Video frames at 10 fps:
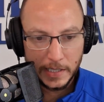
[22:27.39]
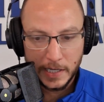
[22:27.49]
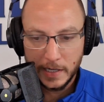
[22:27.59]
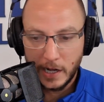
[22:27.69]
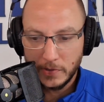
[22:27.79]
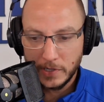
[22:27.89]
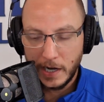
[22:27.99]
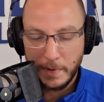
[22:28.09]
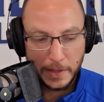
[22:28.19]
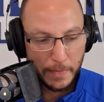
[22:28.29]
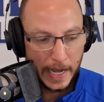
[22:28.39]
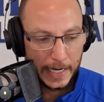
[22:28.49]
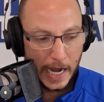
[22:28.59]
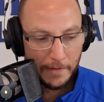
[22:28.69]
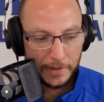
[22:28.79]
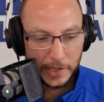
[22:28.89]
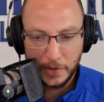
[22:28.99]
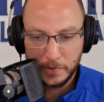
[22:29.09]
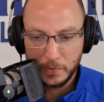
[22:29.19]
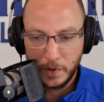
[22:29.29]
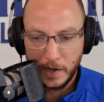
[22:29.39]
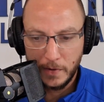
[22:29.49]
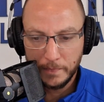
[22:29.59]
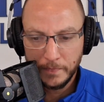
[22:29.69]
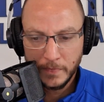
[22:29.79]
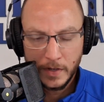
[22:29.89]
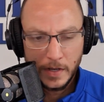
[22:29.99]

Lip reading: And then I'll talk about the back half of the year as well.